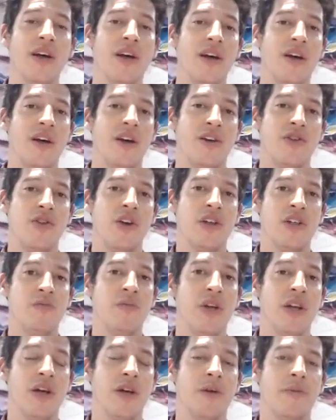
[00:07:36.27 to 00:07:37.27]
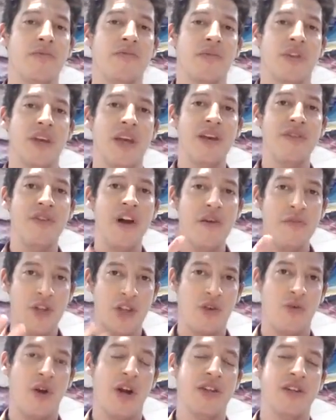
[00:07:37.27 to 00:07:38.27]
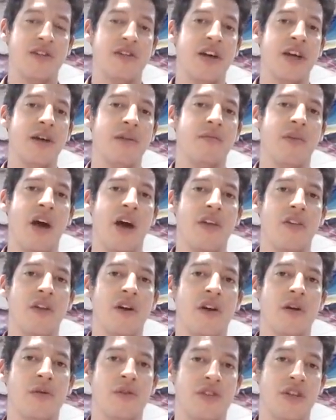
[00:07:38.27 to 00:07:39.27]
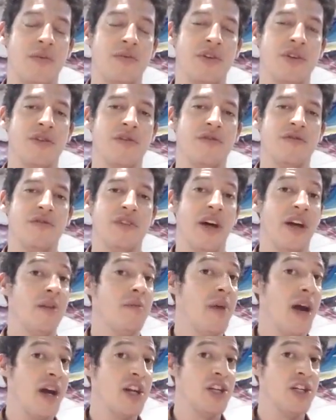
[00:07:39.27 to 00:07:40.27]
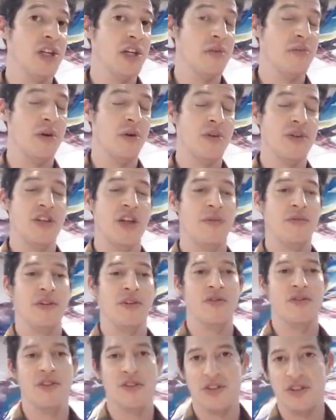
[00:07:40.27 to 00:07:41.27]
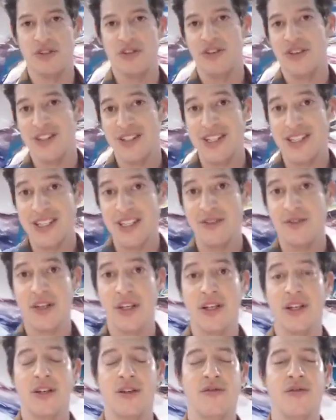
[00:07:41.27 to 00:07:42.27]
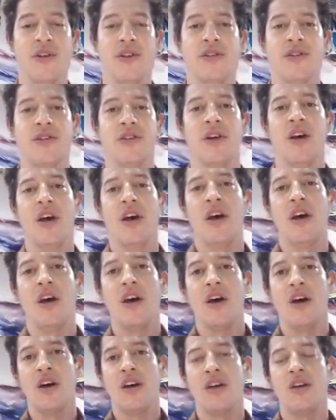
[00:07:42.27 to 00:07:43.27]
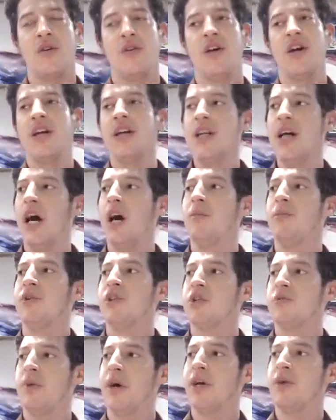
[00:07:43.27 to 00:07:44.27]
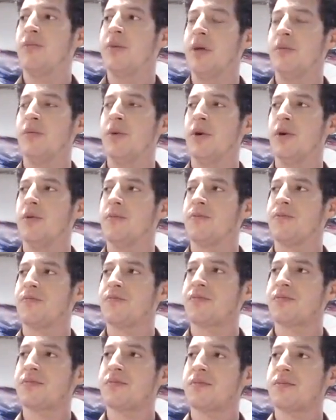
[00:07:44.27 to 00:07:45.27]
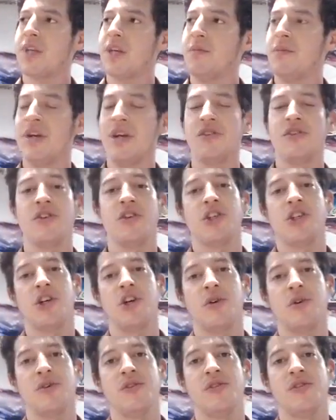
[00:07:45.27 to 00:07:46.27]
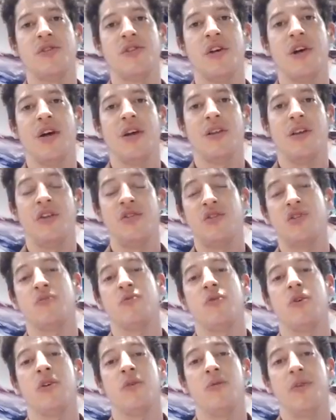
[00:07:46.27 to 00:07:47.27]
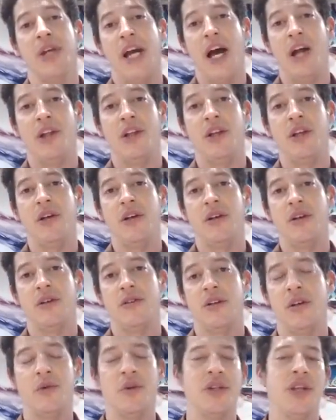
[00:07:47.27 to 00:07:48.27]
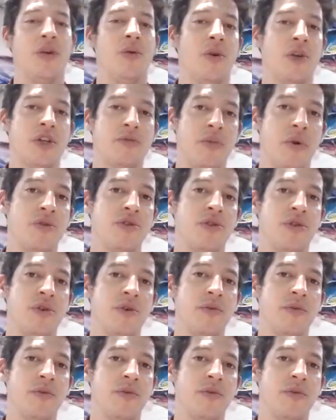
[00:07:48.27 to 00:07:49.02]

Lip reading: transmit it if I'm in the right state and they're receptive. Not imagining, but receptive. There's a significant difference. That can help inspire people because it shows that there's more to reality than what they were exposed to.